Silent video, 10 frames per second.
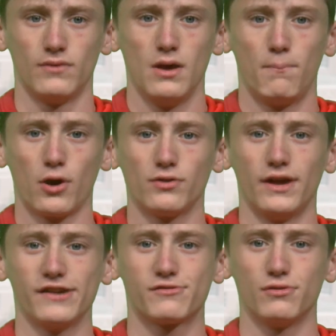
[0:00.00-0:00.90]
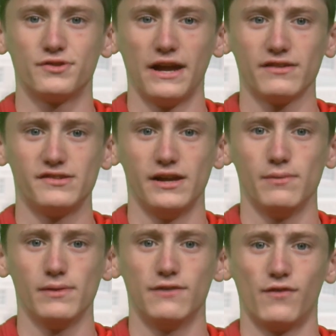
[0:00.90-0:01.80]
Parkland High School Dance
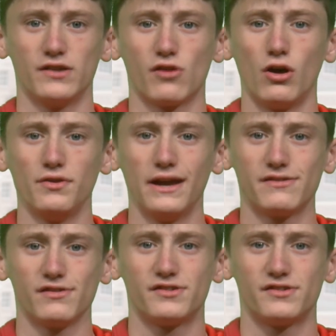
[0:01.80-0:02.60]
Team invites all dancers